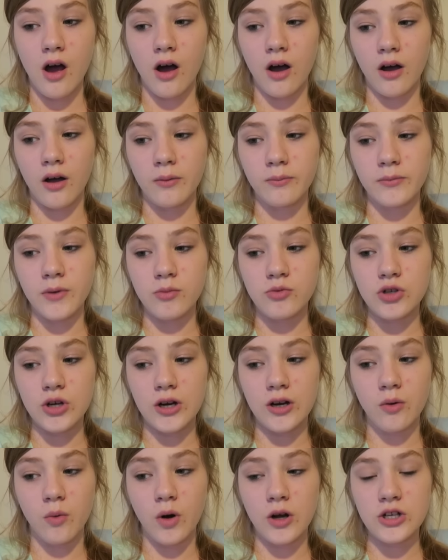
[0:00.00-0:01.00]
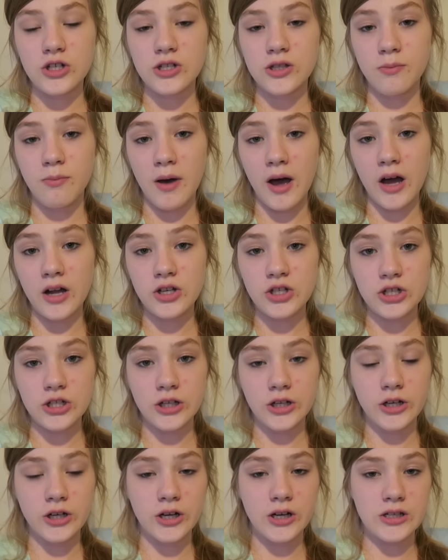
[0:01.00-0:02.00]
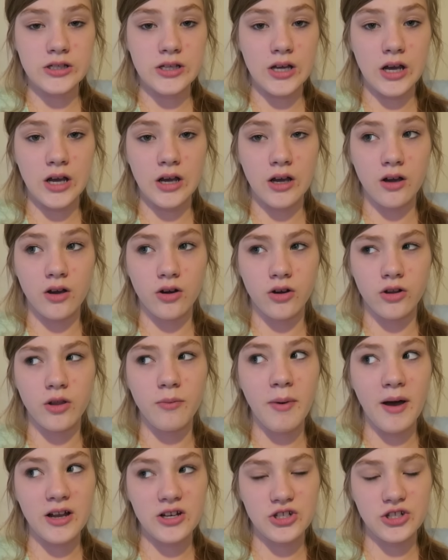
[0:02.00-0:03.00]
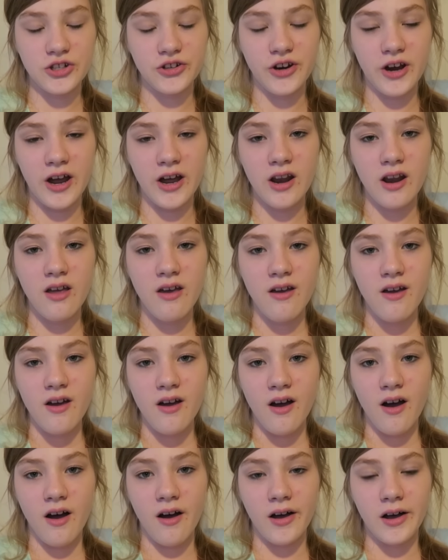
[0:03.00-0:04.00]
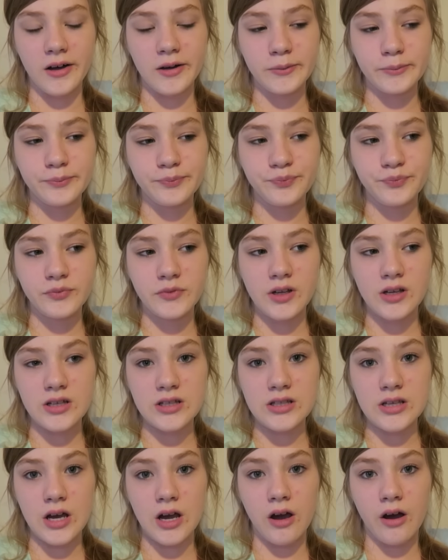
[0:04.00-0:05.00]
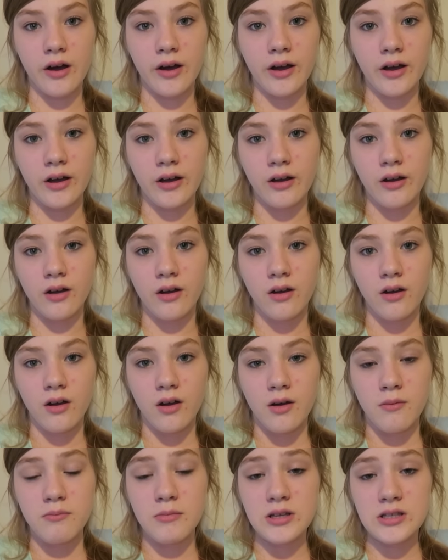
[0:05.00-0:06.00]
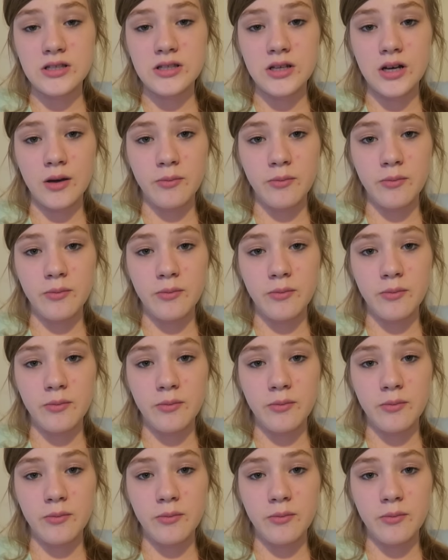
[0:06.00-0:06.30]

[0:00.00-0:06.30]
Um, I'm trying to watch The Bachelor because I or The Bachelorette because um, I missed